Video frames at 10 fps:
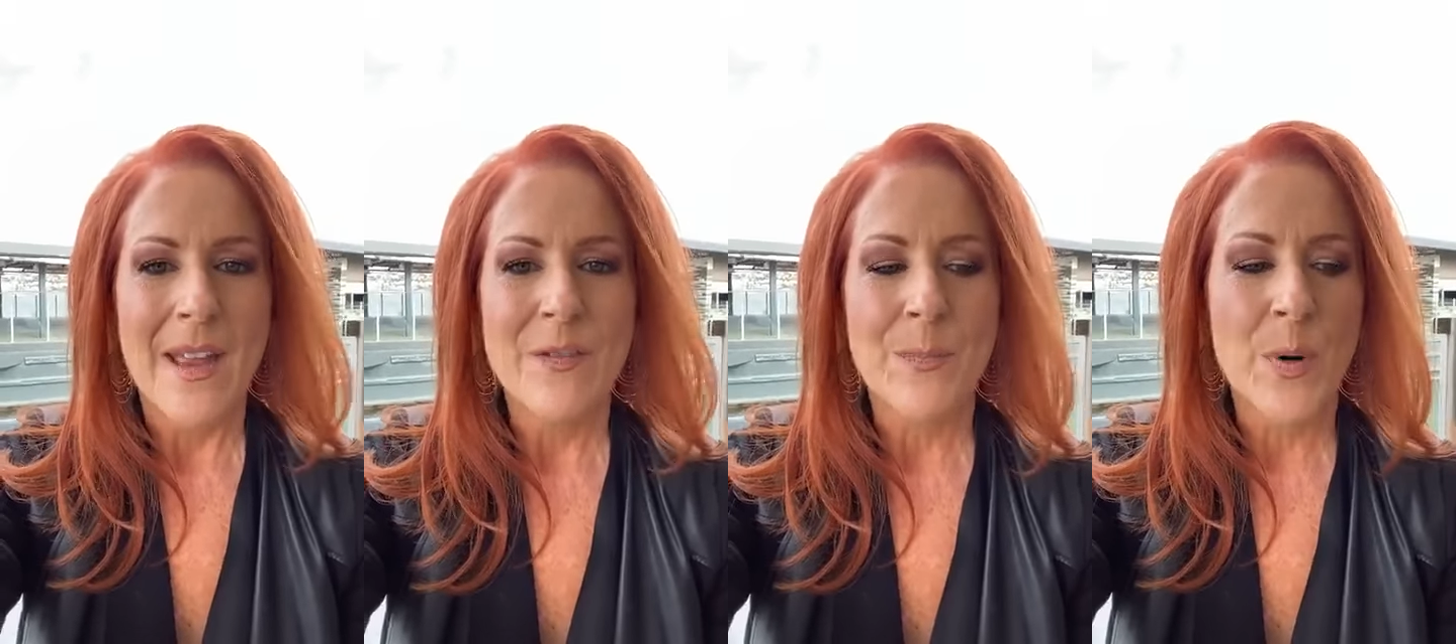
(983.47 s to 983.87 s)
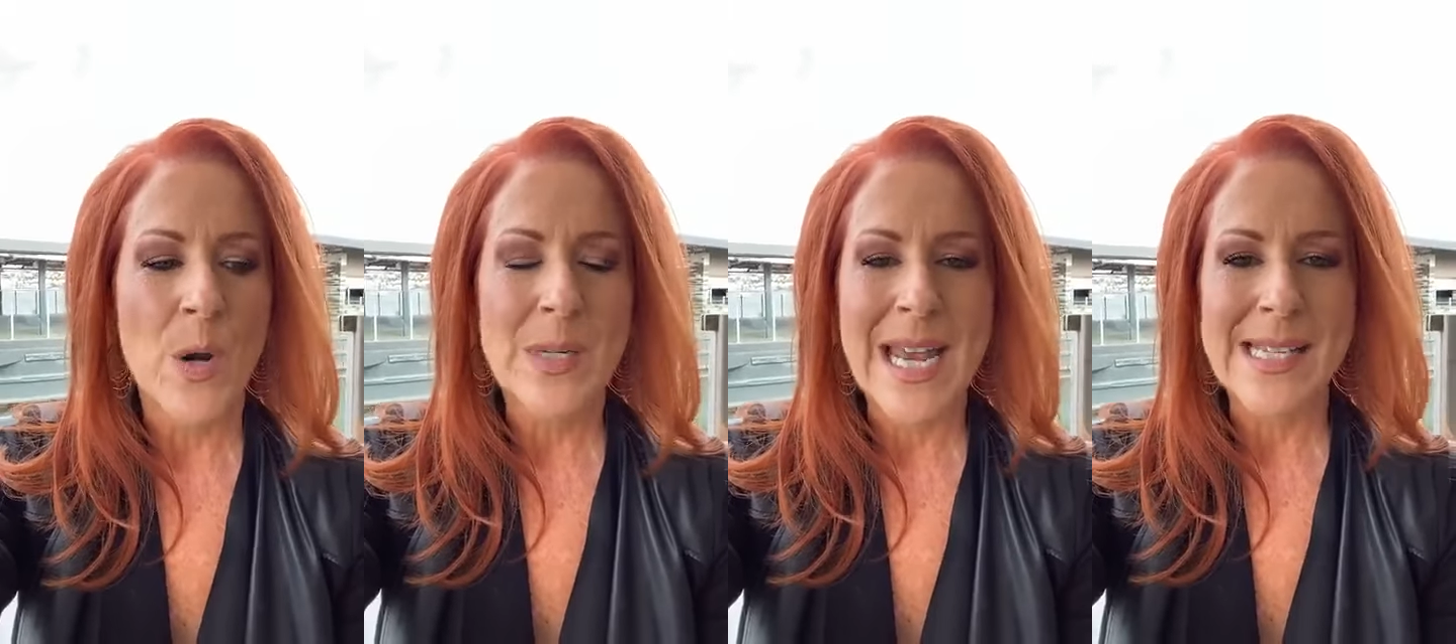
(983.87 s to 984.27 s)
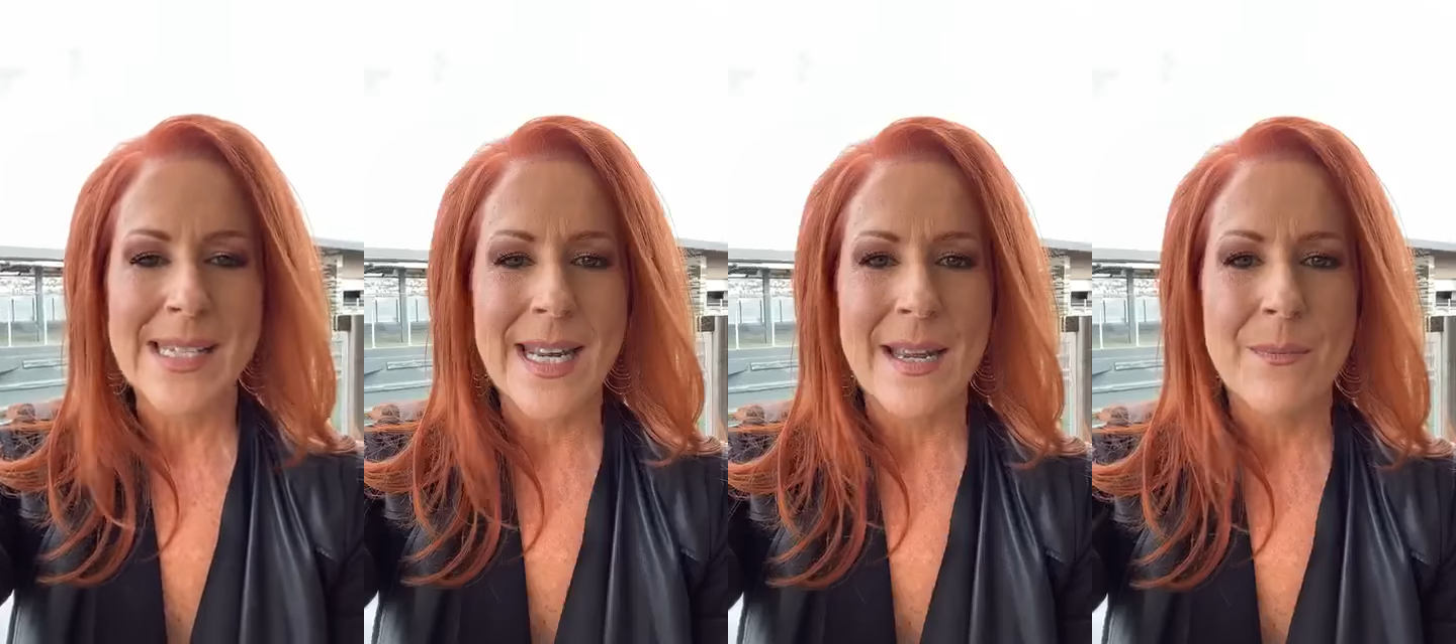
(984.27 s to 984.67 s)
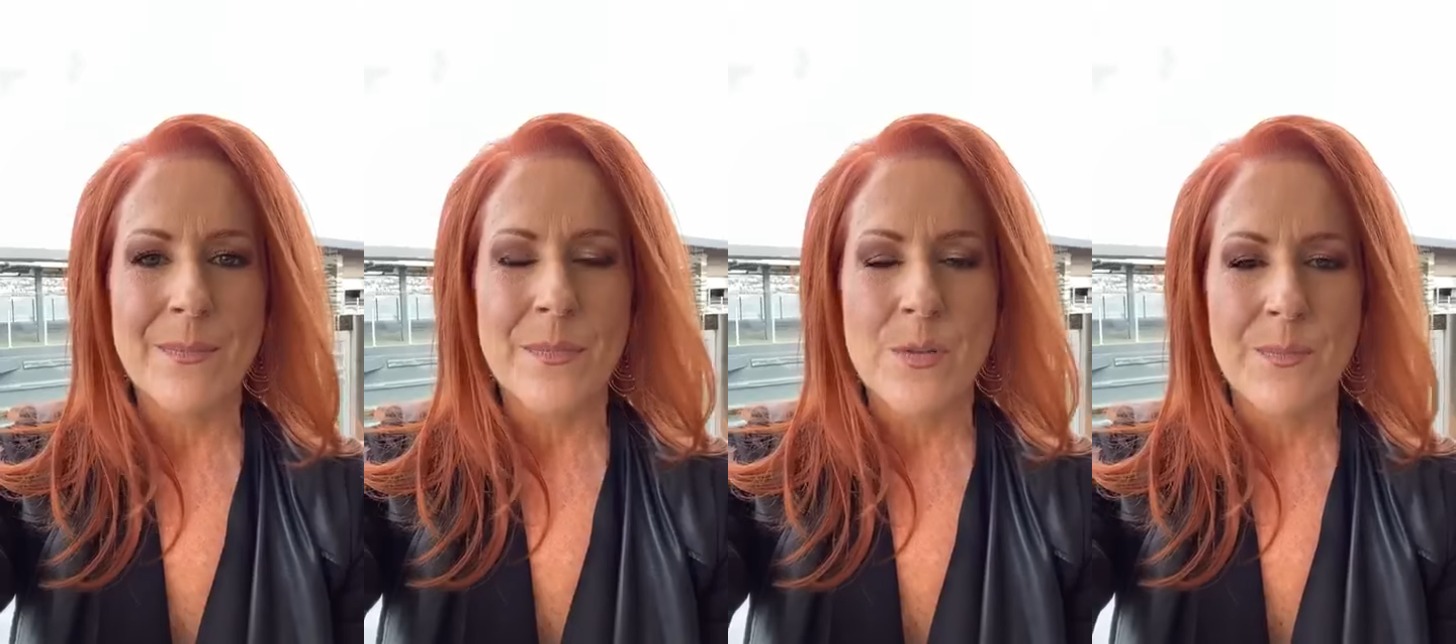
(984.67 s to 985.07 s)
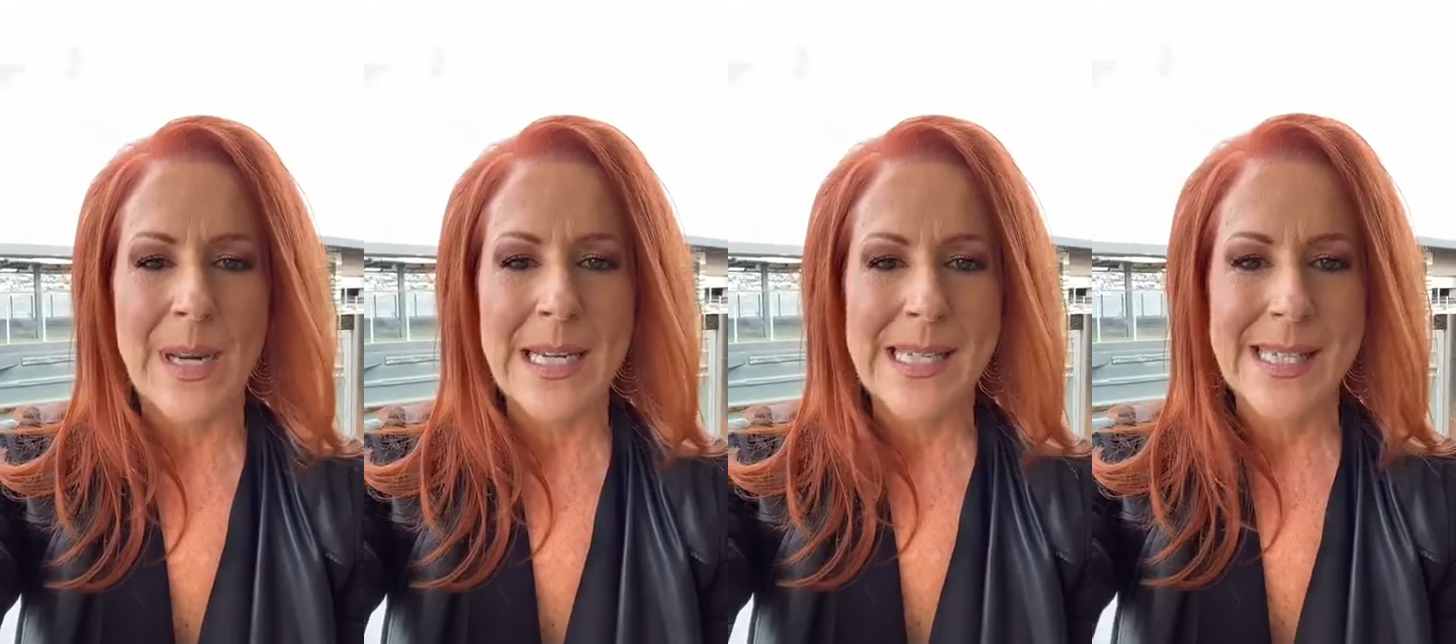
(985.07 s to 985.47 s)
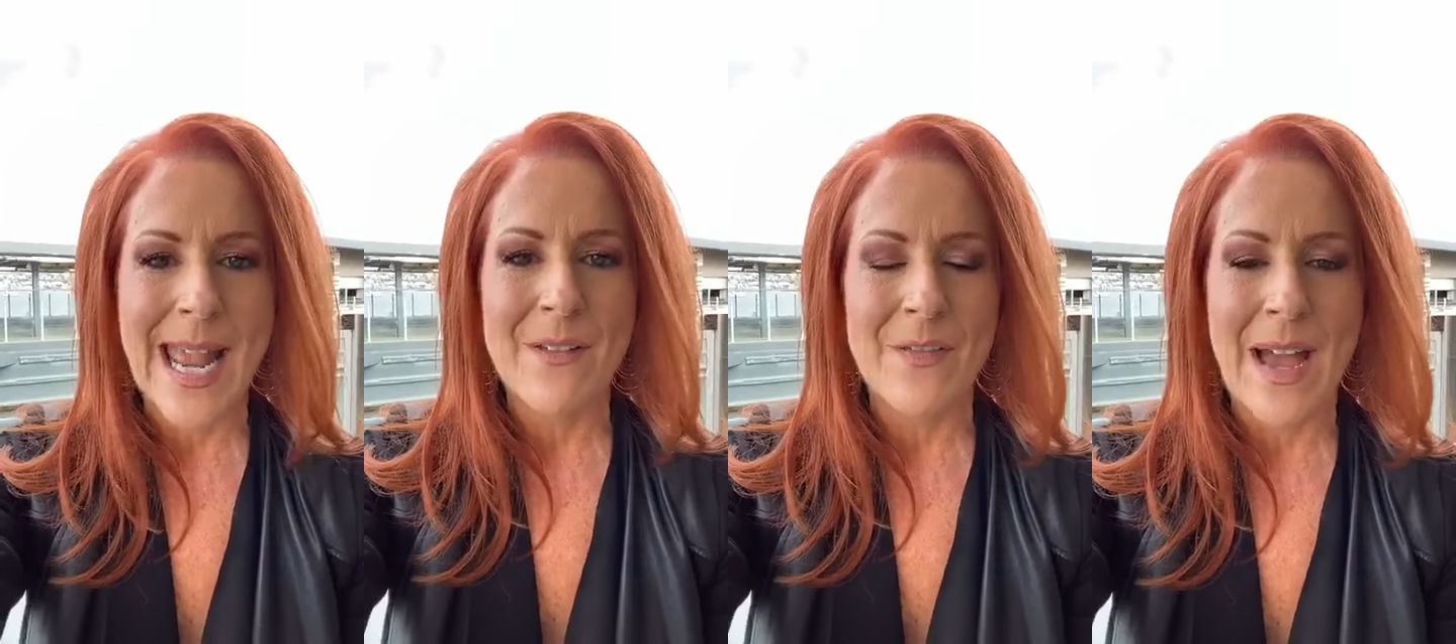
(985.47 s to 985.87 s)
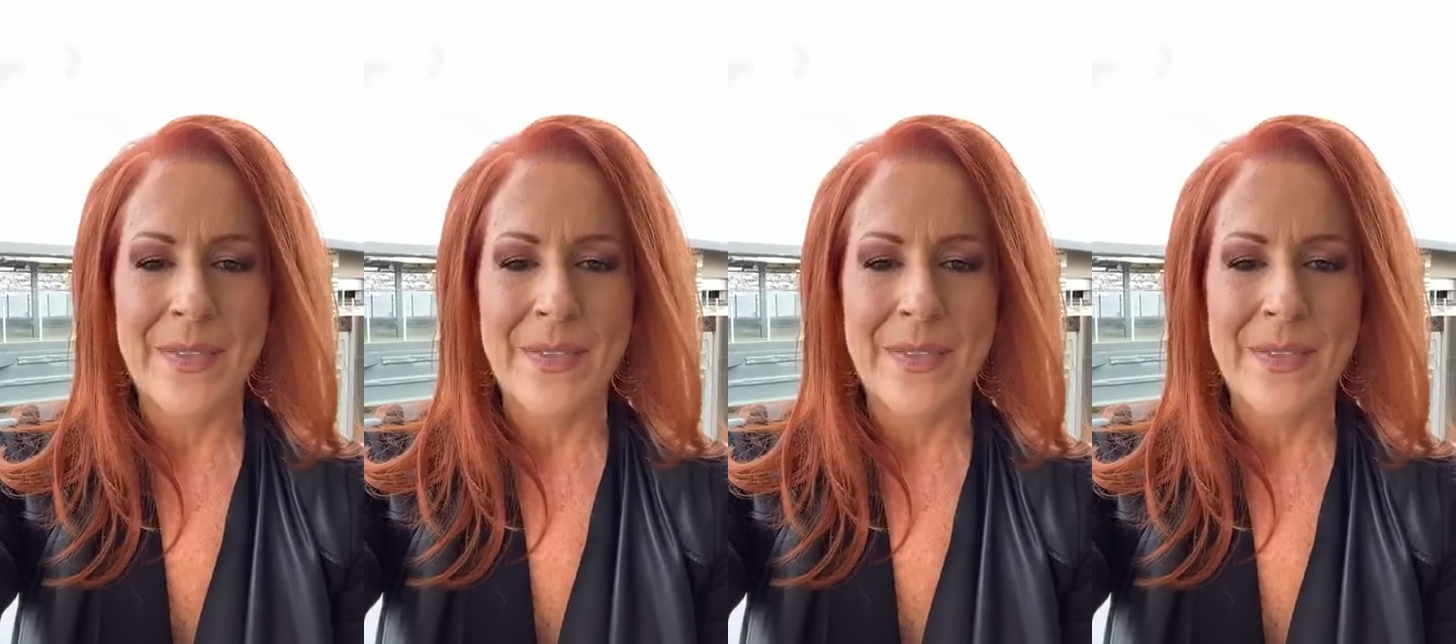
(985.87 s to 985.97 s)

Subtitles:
If you're protesting, be safe